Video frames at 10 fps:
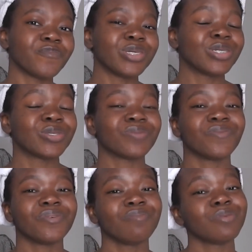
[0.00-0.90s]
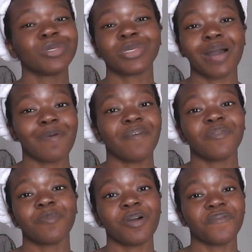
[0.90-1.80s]
She just thought you should just come out of
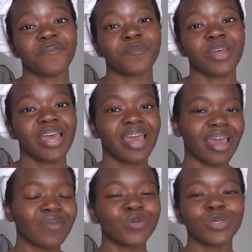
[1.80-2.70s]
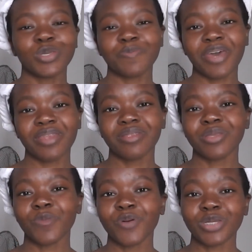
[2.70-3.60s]
the bathroom. You shouldn't spend
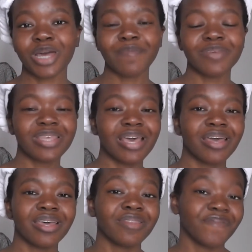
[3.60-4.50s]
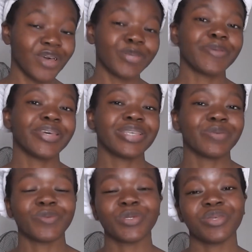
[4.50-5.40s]
so much time in there in the first place.
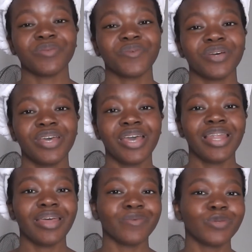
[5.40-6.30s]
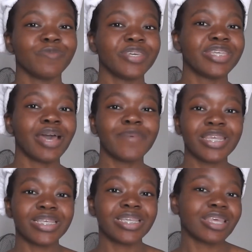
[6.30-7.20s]
That's what she thought. Like you should be 10
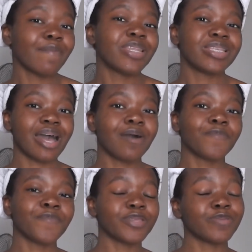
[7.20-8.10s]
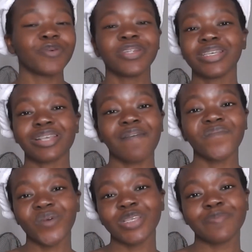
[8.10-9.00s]
minutes in, 10 minutes out. But to be honest, I've
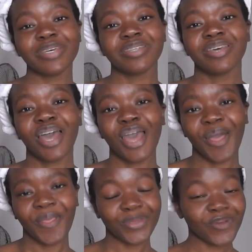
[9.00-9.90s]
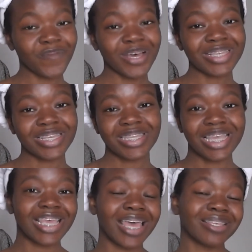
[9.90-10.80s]
always been the sort of person
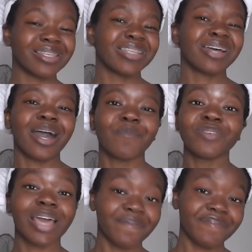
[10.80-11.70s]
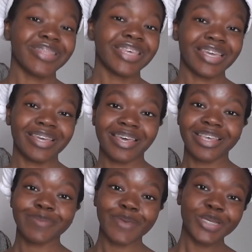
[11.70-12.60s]
that takes their time with everything,
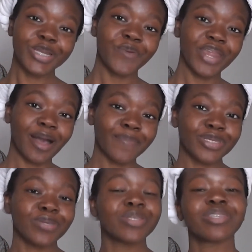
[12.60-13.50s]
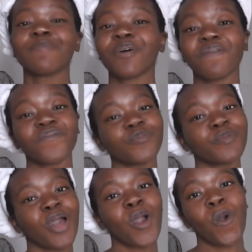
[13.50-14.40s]
especially when it comes to using the bathroom,
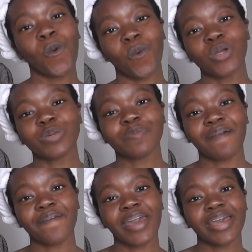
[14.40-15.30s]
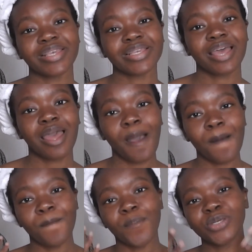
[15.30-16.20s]
washing my face,
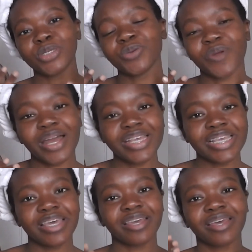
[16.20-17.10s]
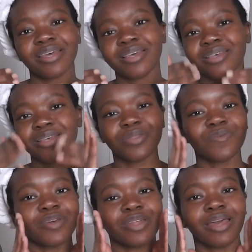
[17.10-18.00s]
moisturizing,
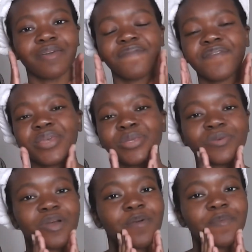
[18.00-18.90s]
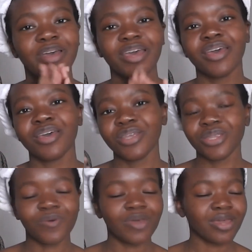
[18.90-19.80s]
doing like a face scrub,
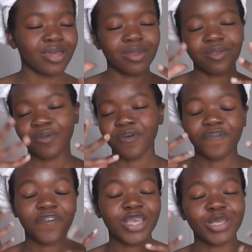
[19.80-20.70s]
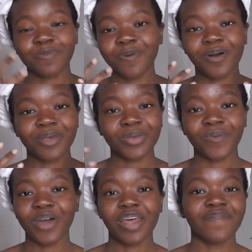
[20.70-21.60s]
doing, I don't know, a face mask or
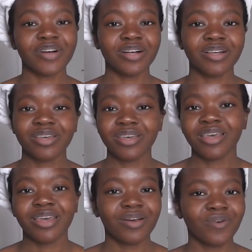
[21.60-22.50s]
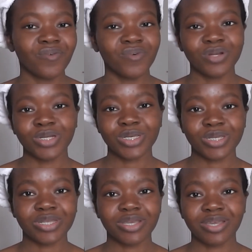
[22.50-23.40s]
whatever, or
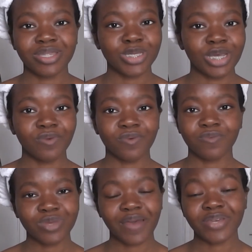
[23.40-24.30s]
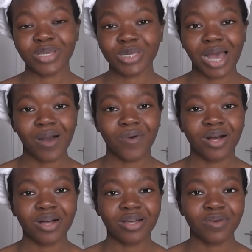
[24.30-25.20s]
just in general, having a
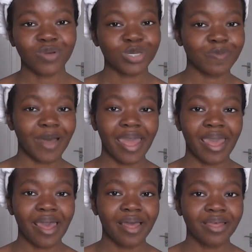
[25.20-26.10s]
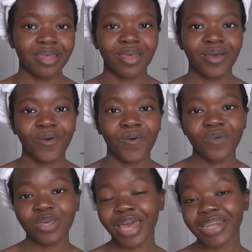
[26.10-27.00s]
shower, washing my hair.
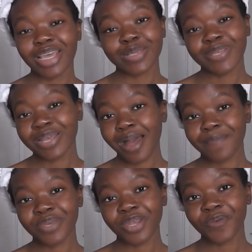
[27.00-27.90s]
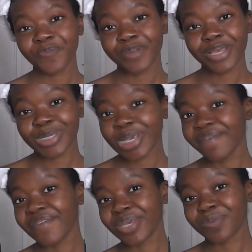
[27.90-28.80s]
All of that takes me time, you know? Plus
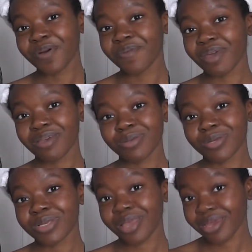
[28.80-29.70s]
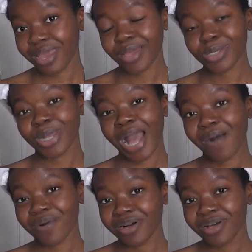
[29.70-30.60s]
shaving as well, that is just like an extra
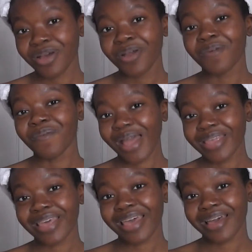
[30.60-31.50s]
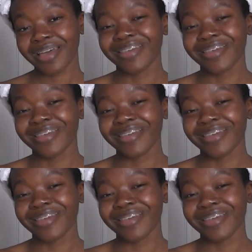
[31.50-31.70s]
hour right there.